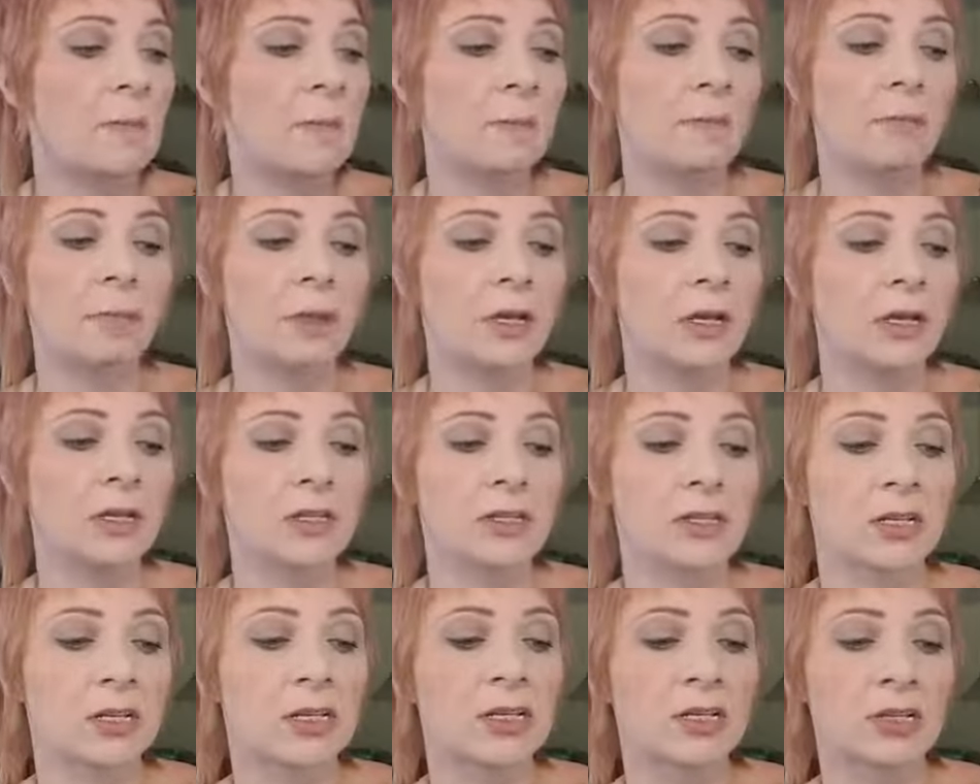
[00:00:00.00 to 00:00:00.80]

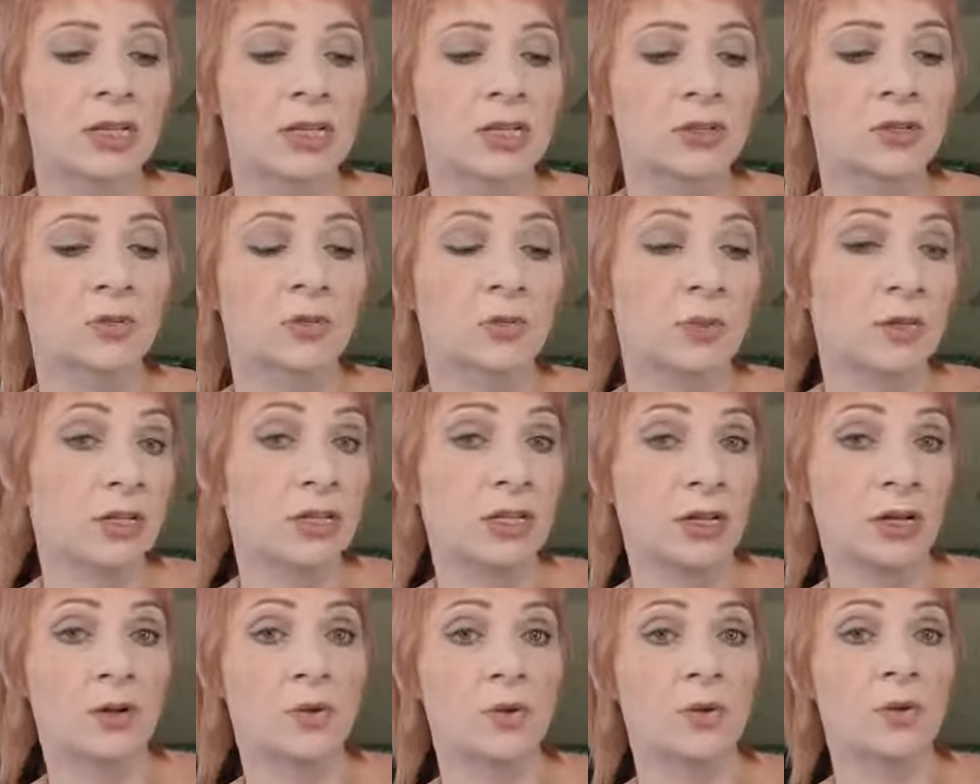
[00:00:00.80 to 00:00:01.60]
Because it's
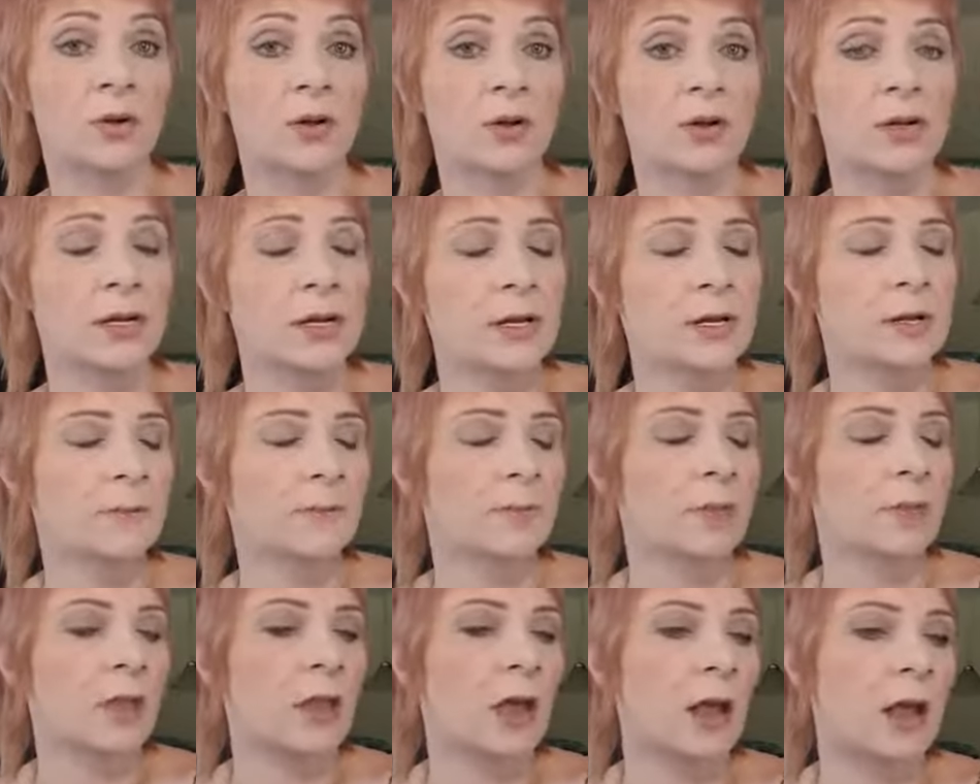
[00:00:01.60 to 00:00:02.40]
really cool,
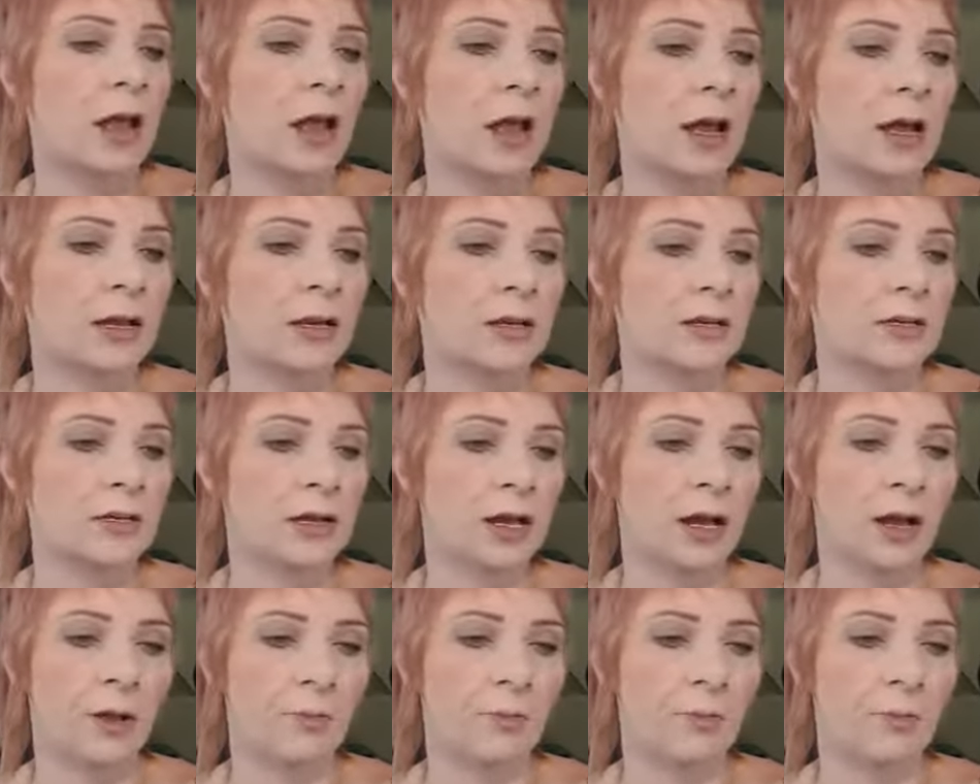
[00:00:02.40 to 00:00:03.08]
and